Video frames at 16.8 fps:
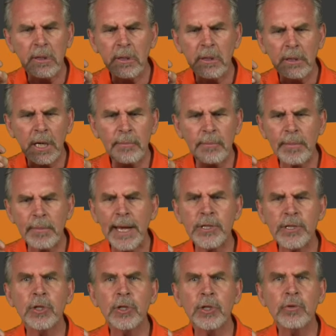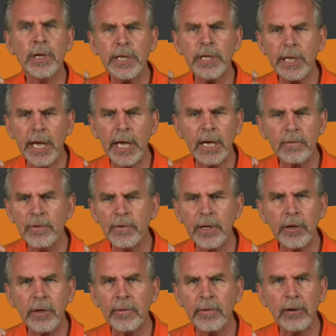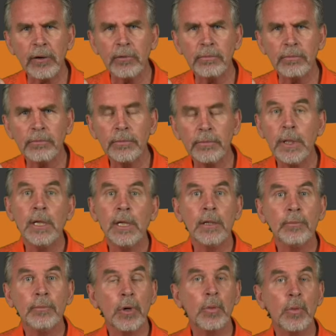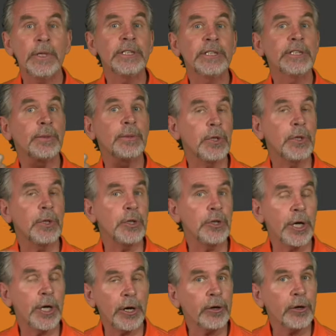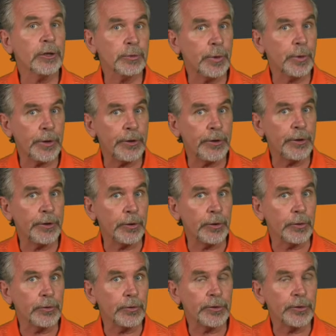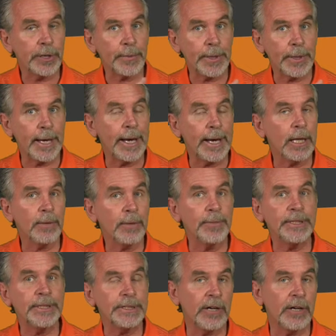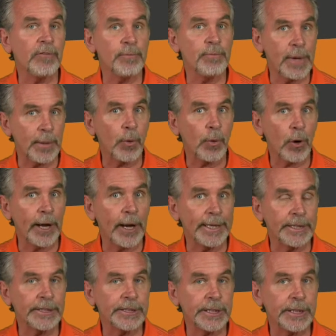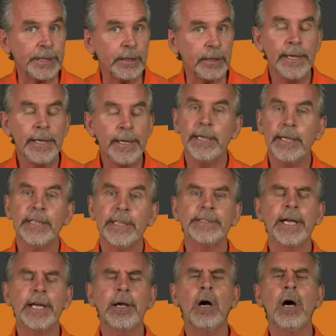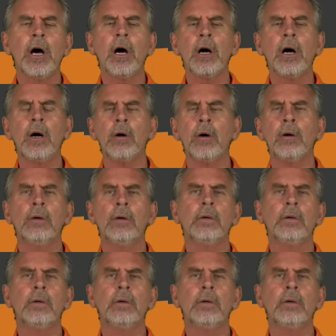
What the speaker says: a magic trick you can't figure out. But when someone shares with you some of the elements of memorizing, it's like, oh,